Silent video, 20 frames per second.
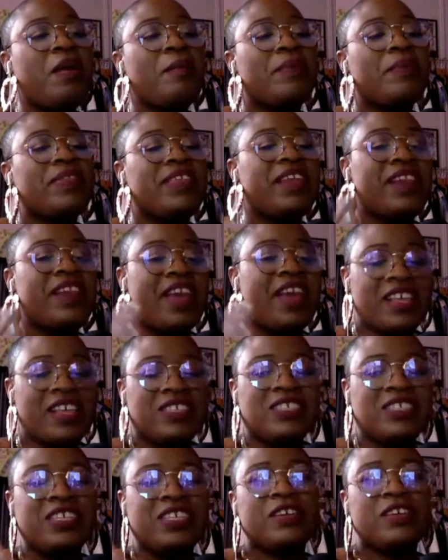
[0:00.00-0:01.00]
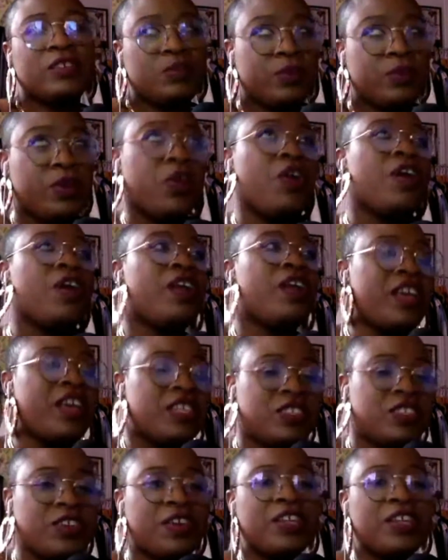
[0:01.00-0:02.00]
But then as the years went on, I
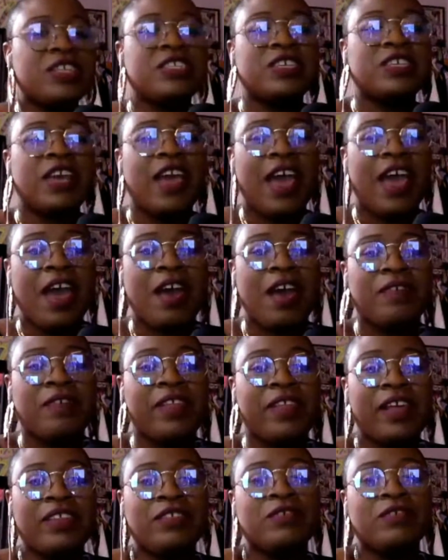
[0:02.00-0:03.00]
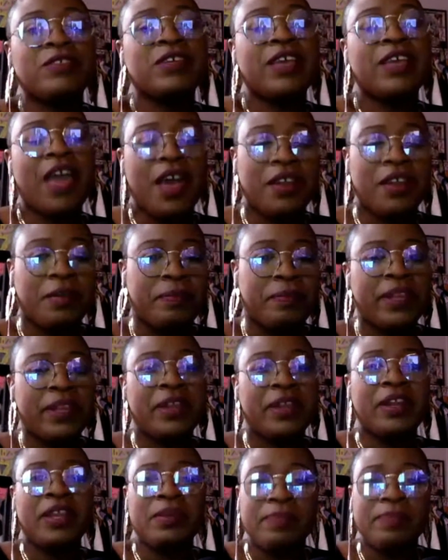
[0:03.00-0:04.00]
started to have like those
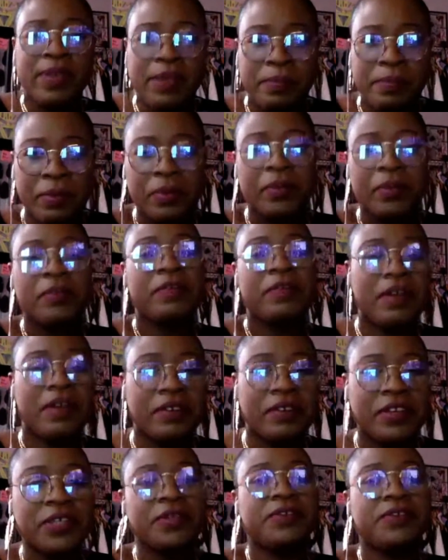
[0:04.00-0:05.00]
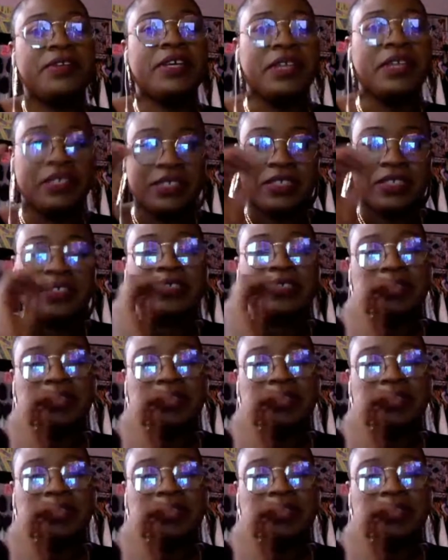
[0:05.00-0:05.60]
accountability people around you. Yes.